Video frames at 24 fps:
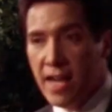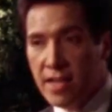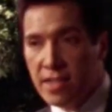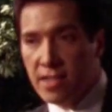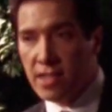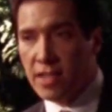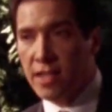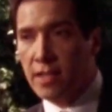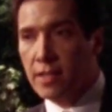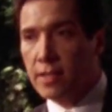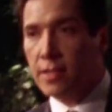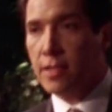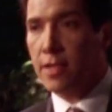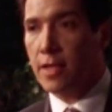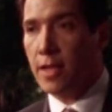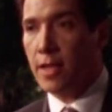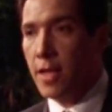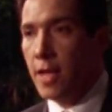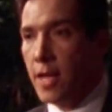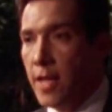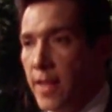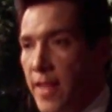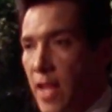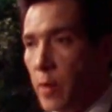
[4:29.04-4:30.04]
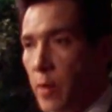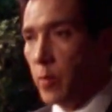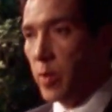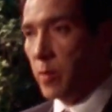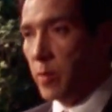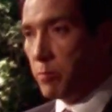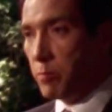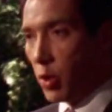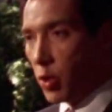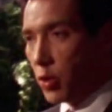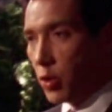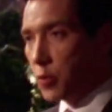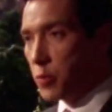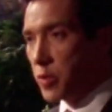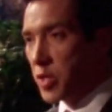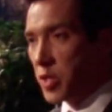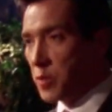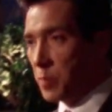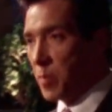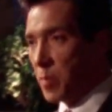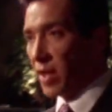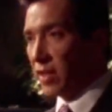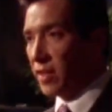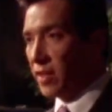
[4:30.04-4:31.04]
asking that we
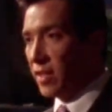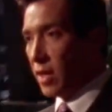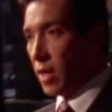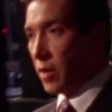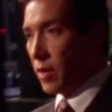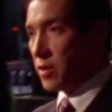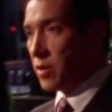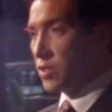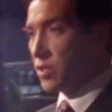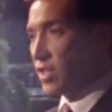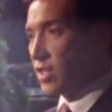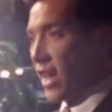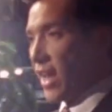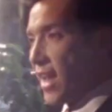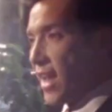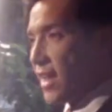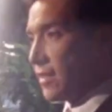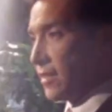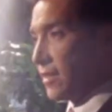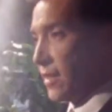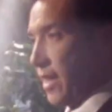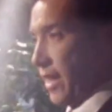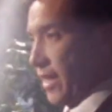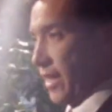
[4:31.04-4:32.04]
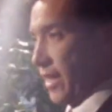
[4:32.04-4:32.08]
both respect the other's end